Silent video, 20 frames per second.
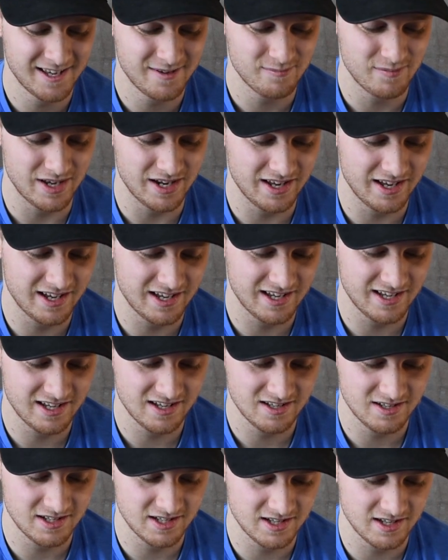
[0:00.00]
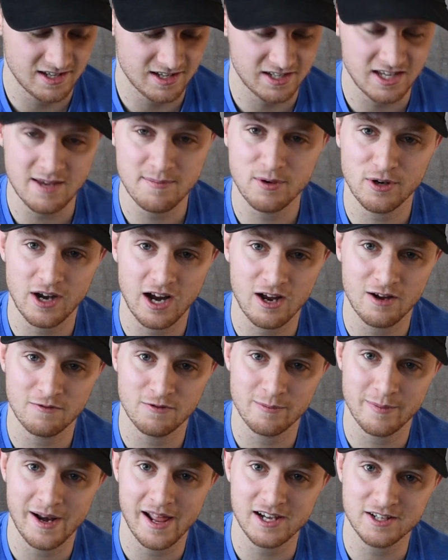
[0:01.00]
But, keep your eye out
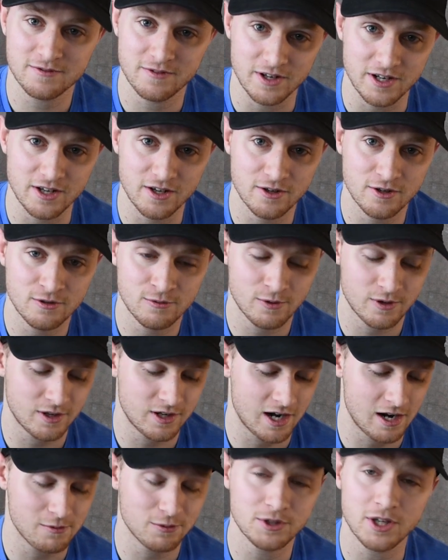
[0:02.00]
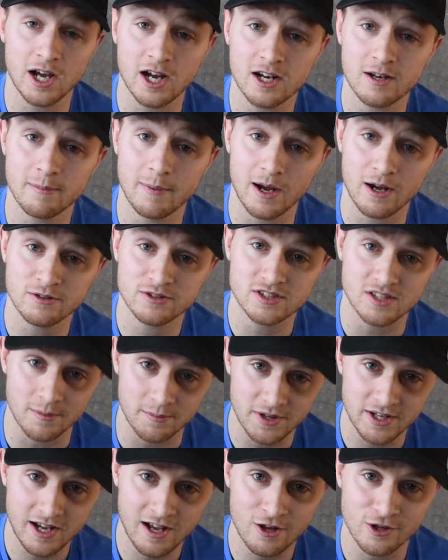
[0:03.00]
for my next video, where I will talk about
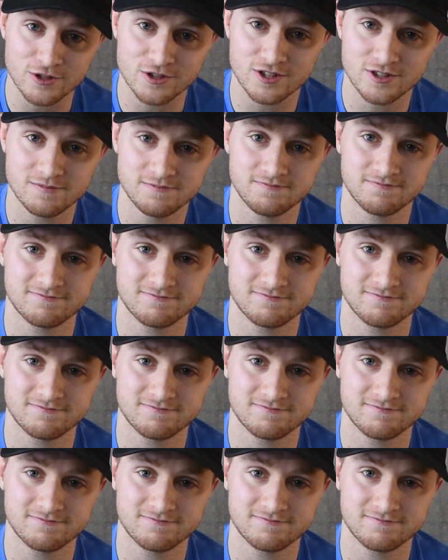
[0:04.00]
something else.